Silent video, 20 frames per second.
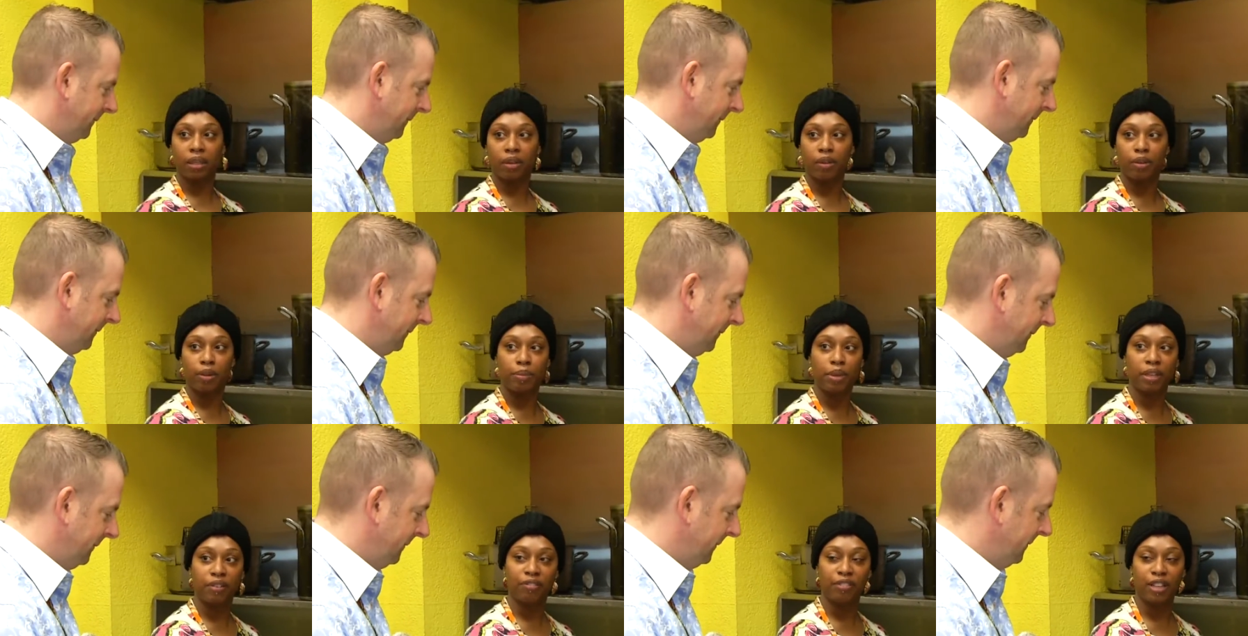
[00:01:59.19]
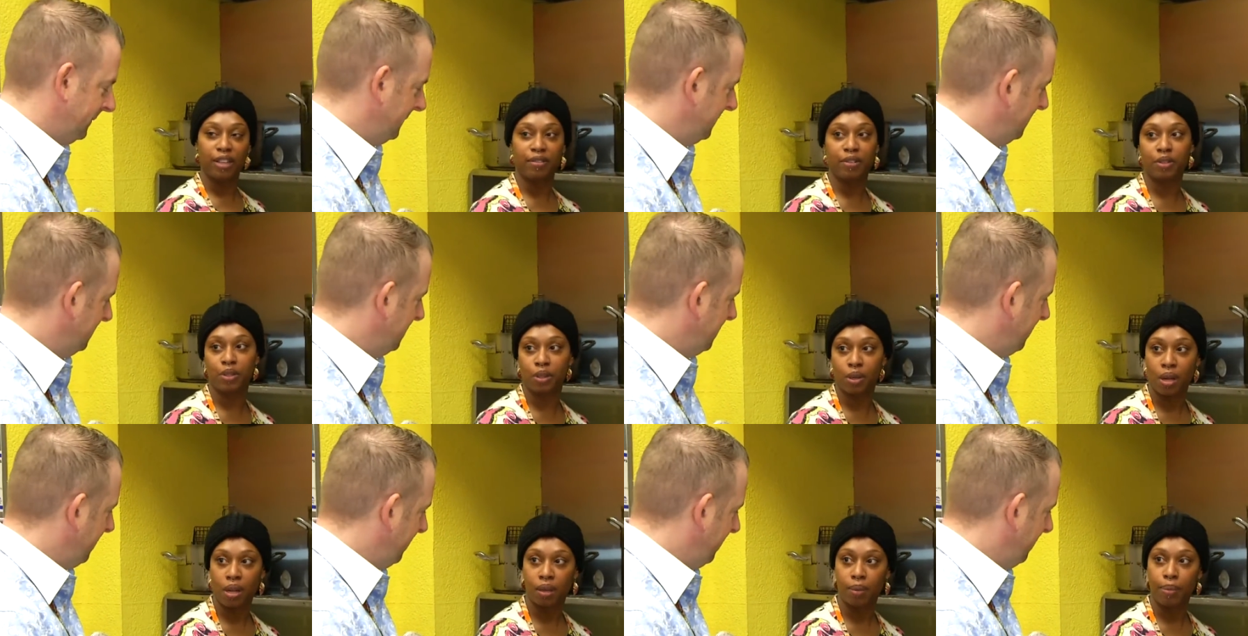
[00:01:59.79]
Speaker 1: the Caribbean flavors
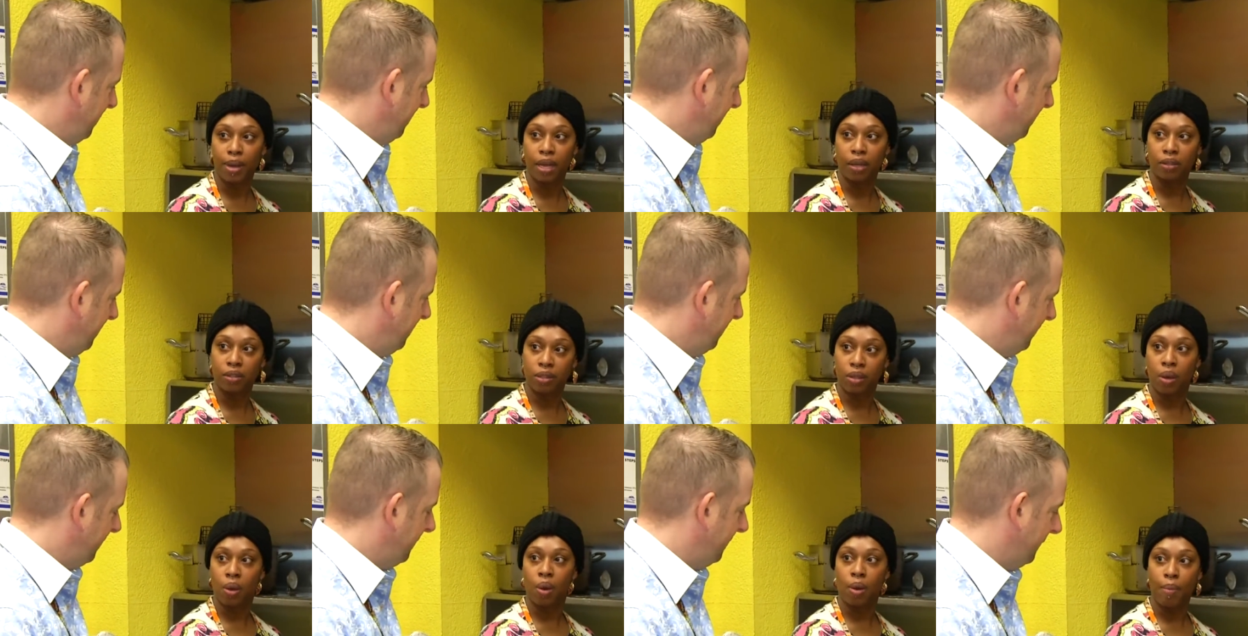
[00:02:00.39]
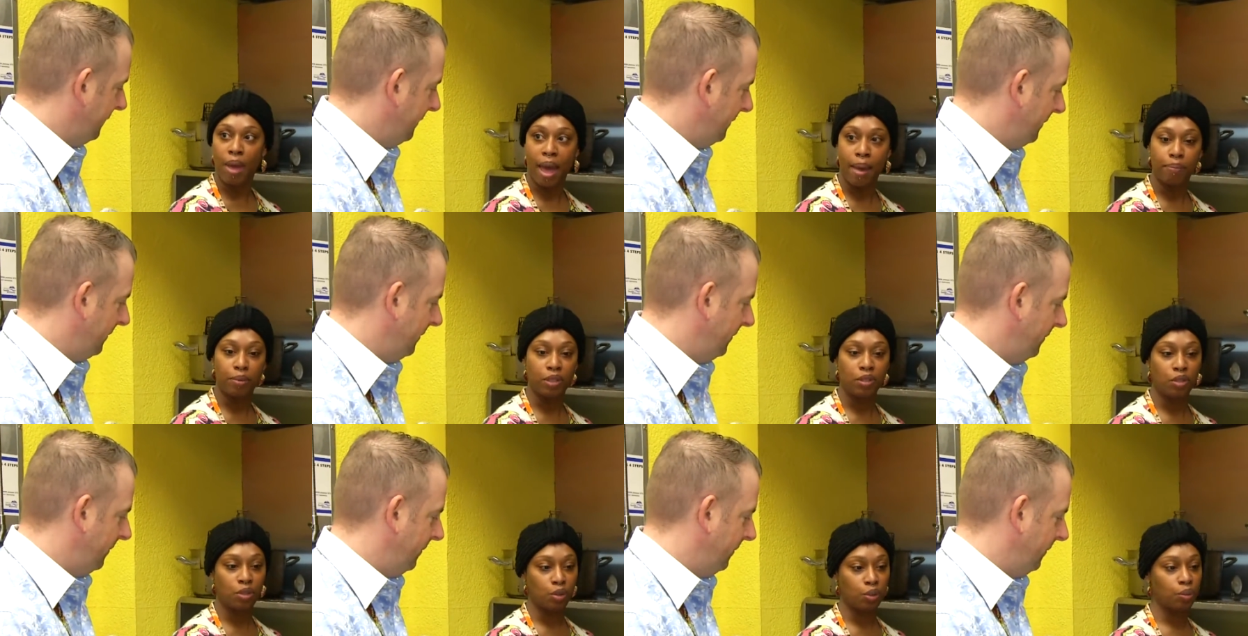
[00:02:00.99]
are all about, so I'm happy
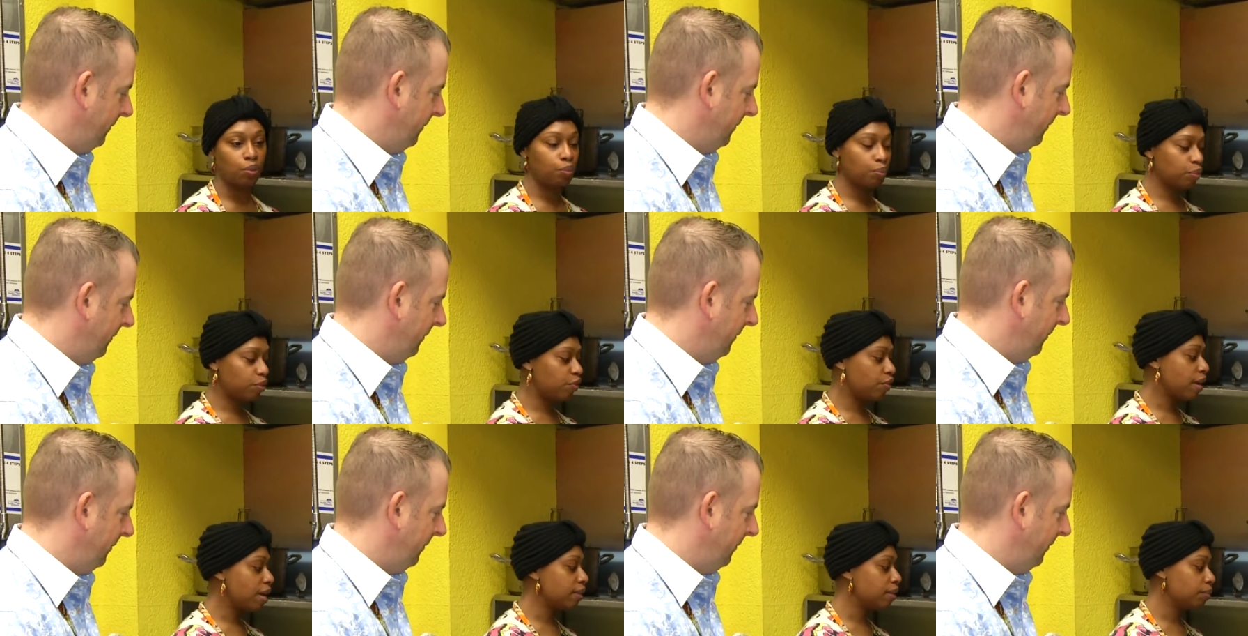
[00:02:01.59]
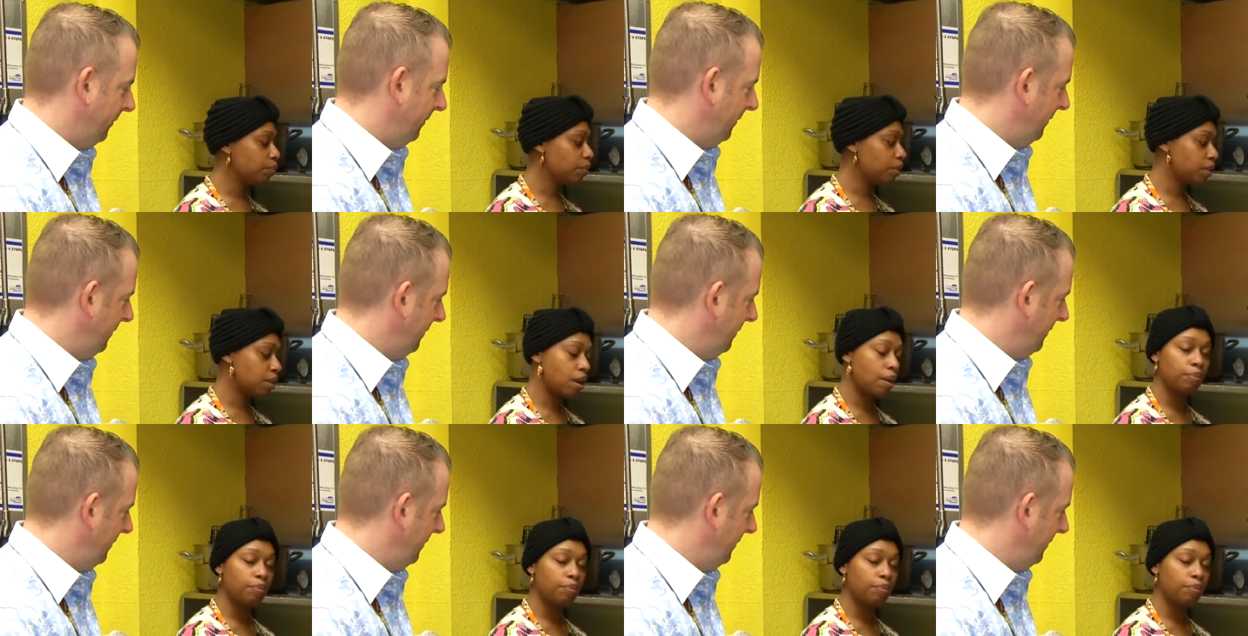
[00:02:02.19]
to provide them with the